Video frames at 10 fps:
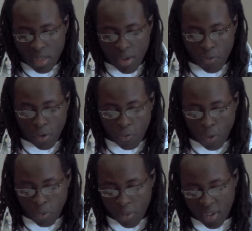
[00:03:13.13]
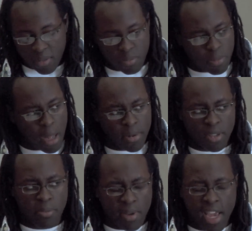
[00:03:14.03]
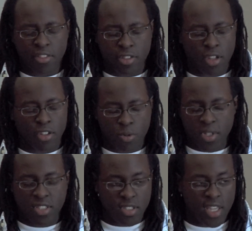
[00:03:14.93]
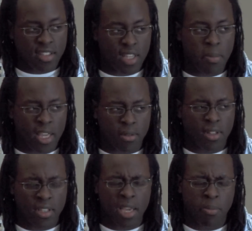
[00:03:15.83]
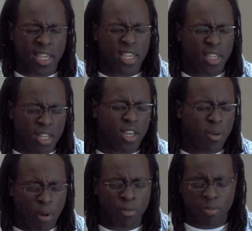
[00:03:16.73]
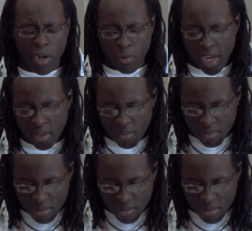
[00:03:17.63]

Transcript: And for the fourth one, and probably to answer y'all's question, yes, I like making poems about rain.